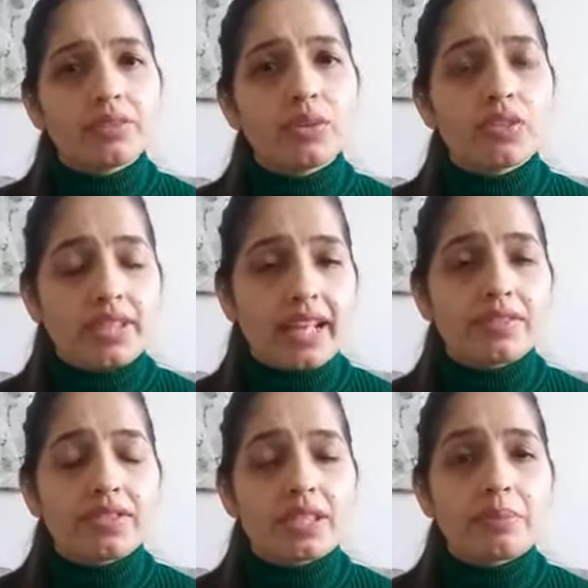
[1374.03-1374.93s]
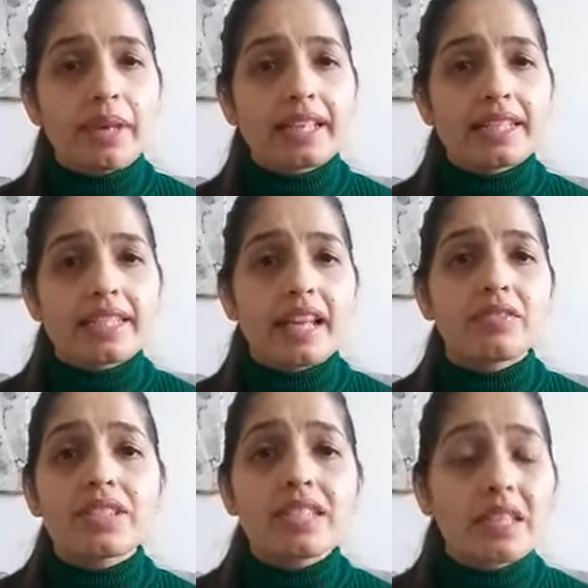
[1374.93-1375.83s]
full of self-respect and
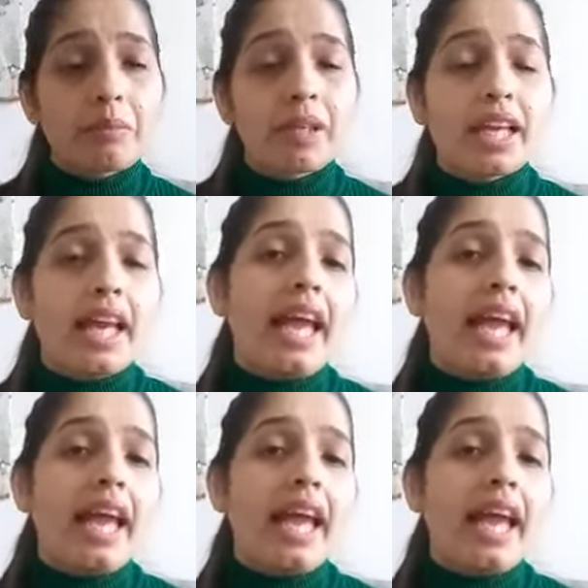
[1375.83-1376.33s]
self-esteem.